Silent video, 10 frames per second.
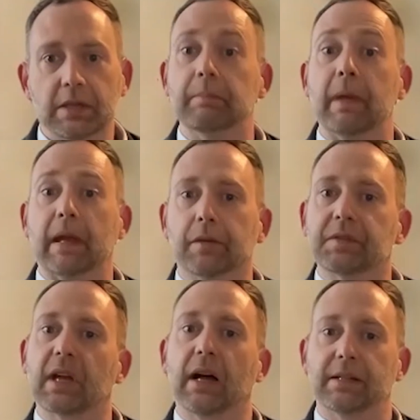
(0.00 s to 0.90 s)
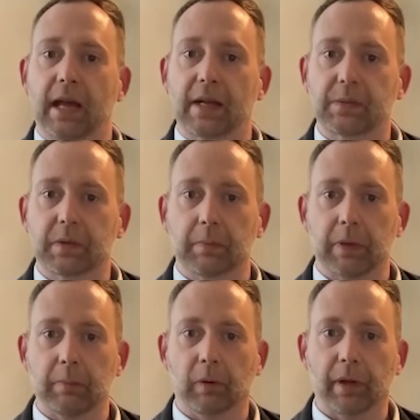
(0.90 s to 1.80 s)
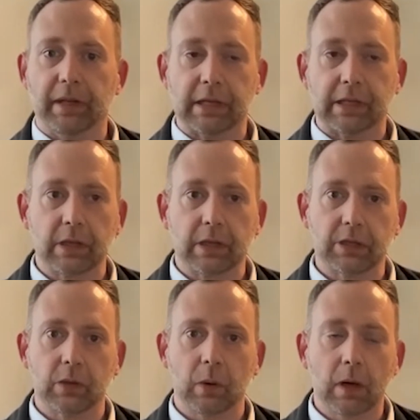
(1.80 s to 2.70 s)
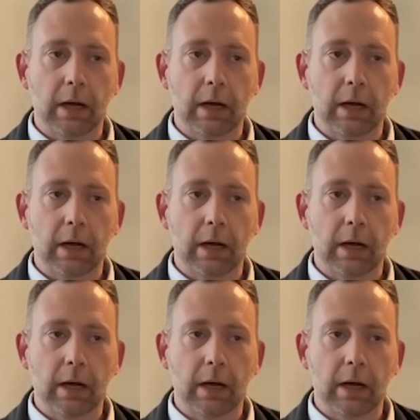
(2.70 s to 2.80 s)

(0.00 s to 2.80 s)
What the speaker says: to make those contacts with the people they need to.